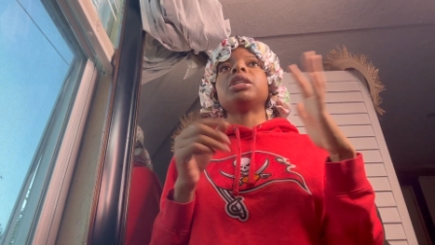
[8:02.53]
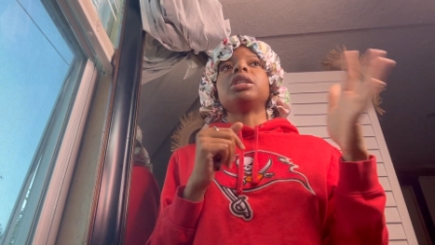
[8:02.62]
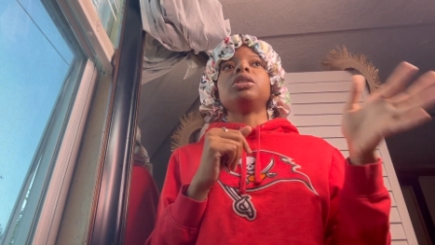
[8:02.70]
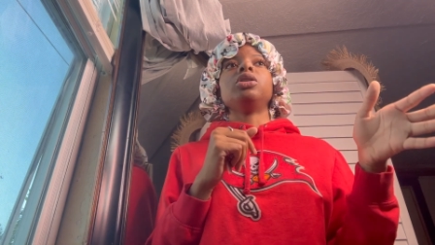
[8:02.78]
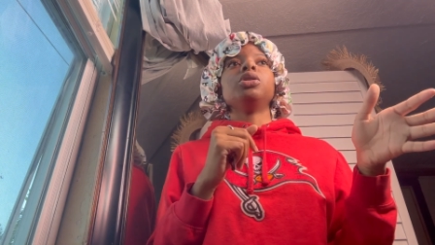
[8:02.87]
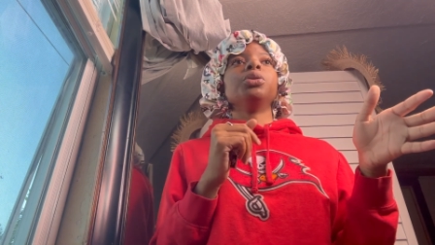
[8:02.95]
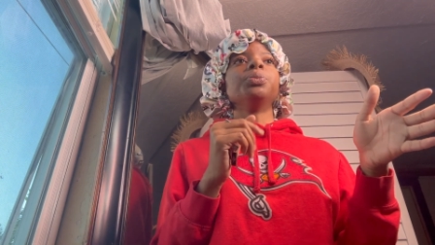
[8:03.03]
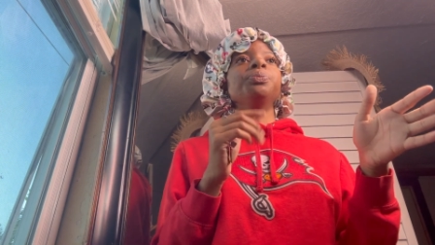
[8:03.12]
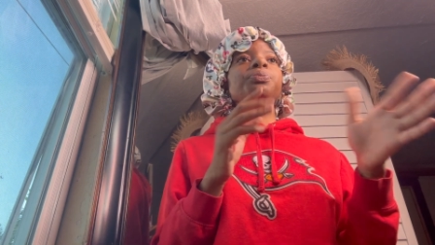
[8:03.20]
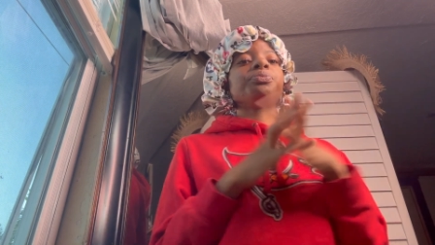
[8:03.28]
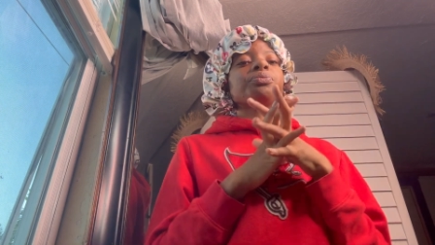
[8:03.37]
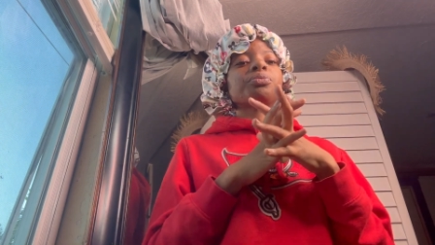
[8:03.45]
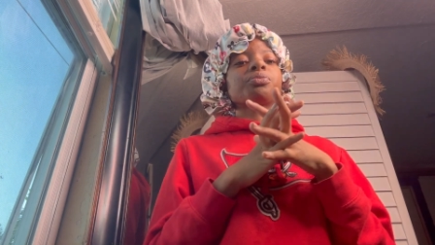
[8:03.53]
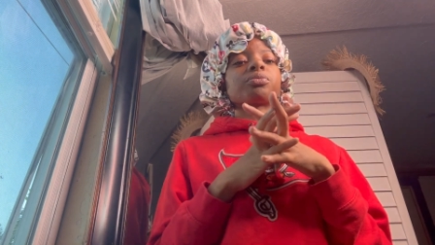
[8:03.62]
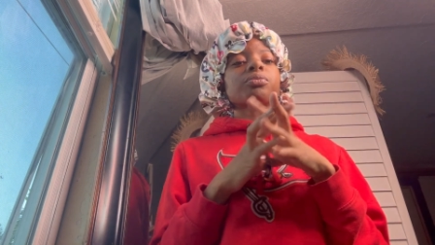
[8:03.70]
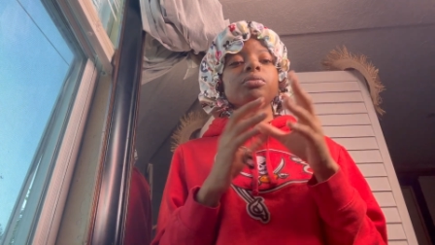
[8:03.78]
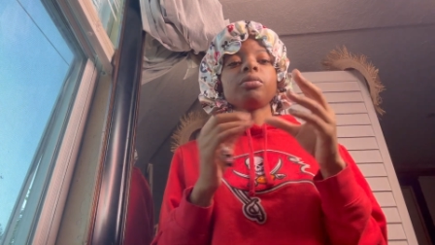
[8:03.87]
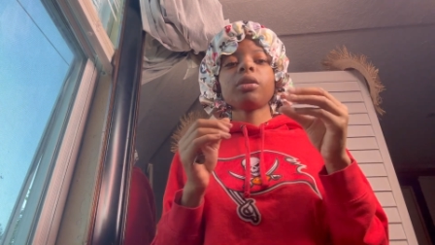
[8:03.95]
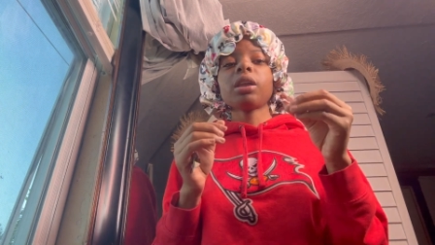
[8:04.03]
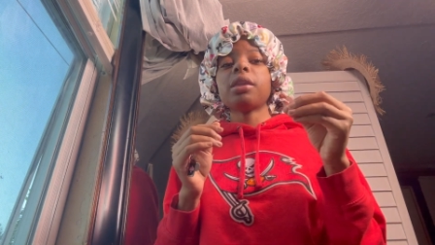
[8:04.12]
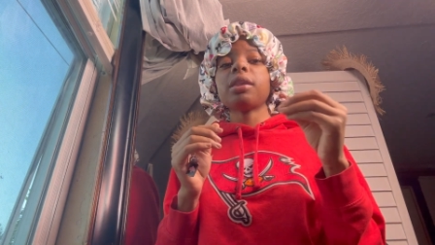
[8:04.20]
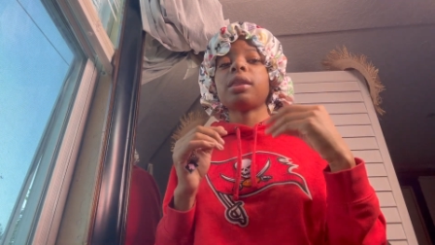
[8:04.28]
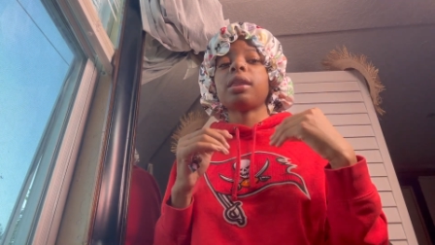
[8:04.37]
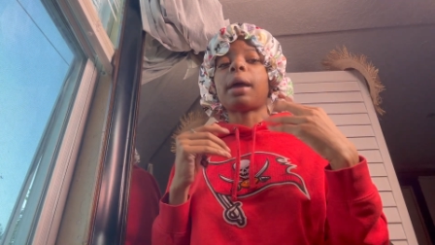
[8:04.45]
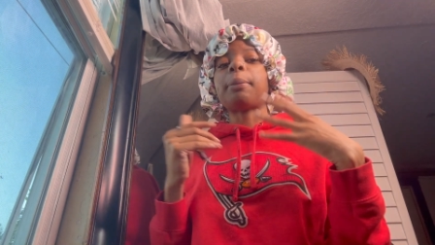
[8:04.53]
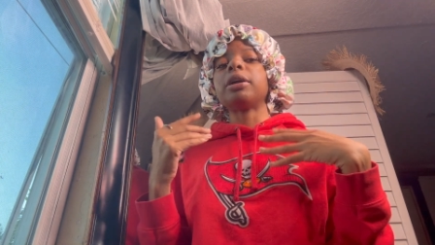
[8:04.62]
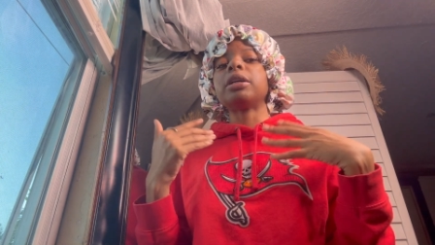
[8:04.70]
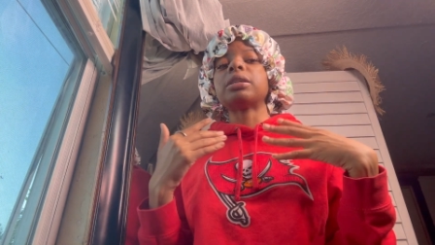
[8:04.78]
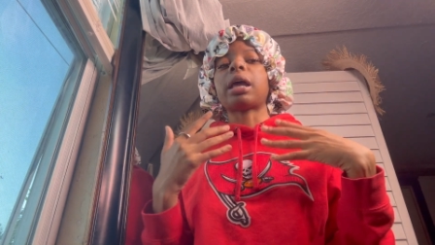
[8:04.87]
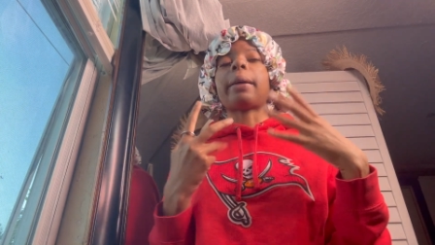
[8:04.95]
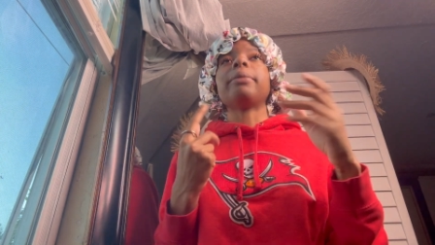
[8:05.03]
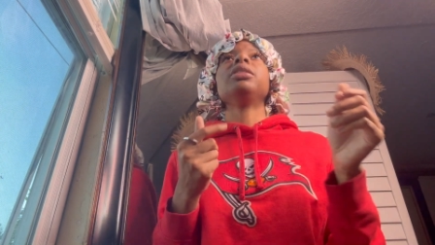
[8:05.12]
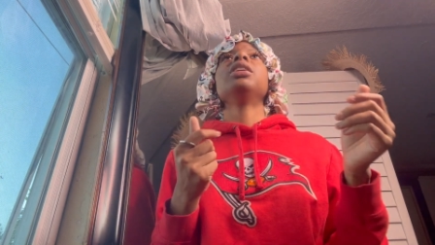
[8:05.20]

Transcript: to 2 then that brings like i mean